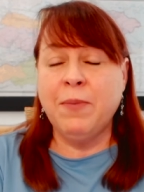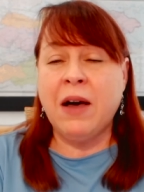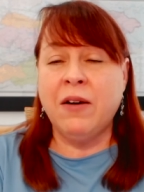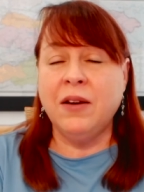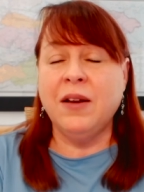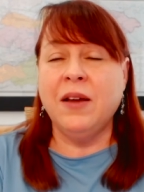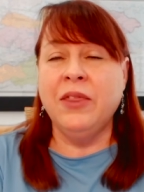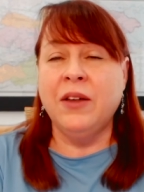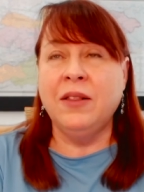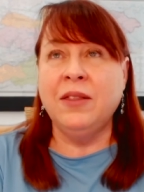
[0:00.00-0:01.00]
about
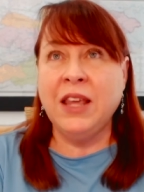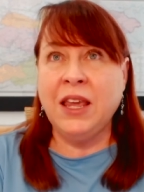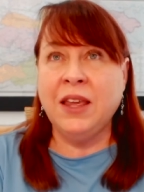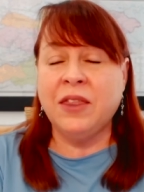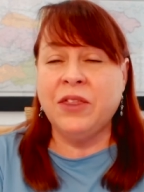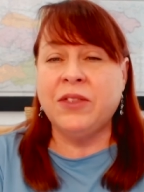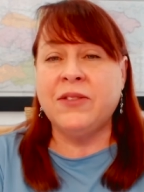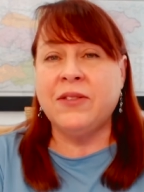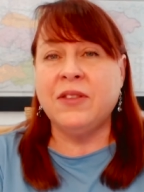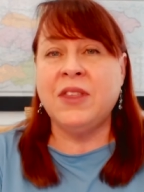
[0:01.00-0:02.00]
the
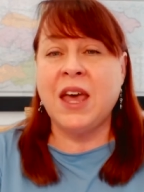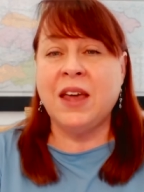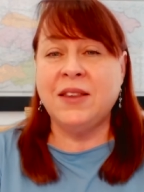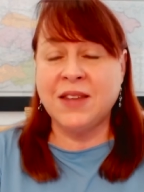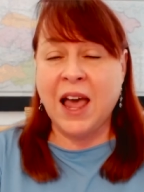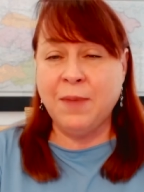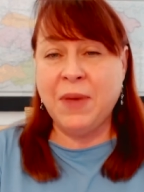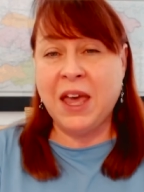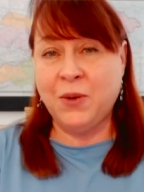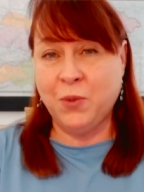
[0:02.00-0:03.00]
lengths that
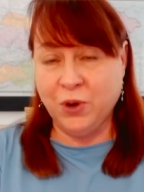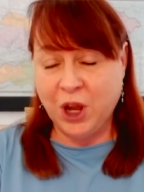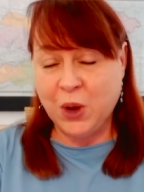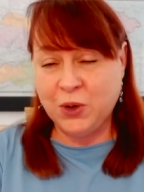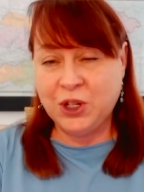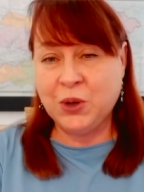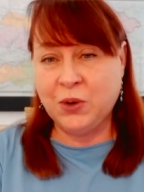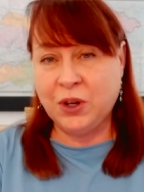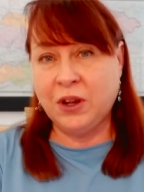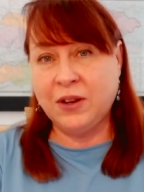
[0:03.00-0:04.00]
SkyMed will go
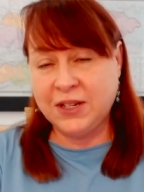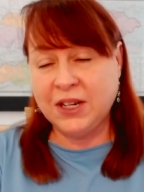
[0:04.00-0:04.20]
to to,